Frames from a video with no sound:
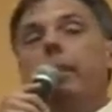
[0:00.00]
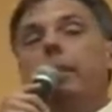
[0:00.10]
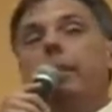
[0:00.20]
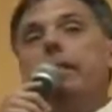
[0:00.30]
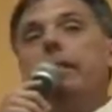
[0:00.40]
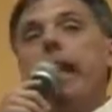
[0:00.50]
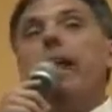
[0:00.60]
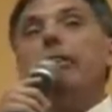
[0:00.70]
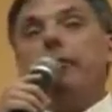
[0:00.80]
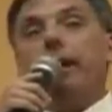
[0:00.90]
business
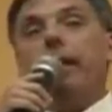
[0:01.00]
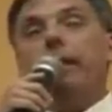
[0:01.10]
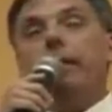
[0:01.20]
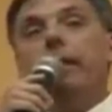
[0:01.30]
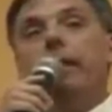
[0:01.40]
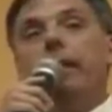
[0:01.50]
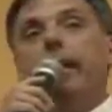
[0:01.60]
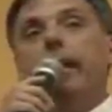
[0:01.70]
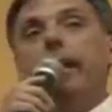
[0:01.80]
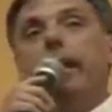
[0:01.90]
tax credits
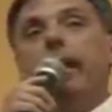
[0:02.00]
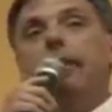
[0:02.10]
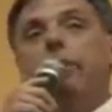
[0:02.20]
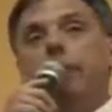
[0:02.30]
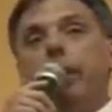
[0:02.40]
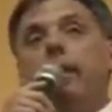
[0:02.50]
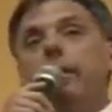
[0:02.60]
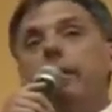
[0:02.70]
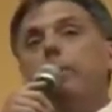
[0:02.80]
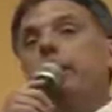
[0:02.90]
to bring
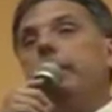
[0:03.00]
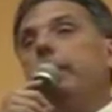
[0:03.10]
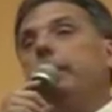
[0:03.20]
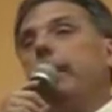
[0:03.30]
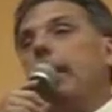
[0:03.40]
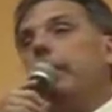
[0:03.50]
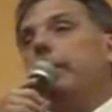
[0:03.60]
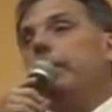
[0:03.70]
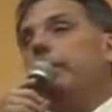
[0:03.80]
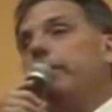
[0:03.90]
these businesses out
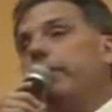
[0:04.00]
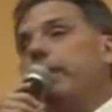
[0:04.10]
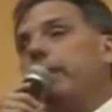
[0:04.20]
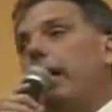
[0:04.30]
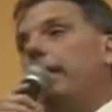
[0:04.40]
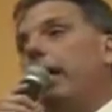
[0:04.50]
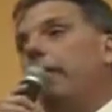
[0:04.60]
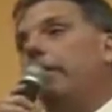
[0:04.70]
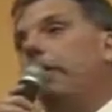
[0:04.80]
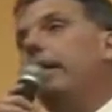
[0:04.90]
here to Riverside
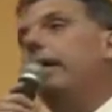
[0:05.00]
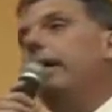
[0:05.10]
County,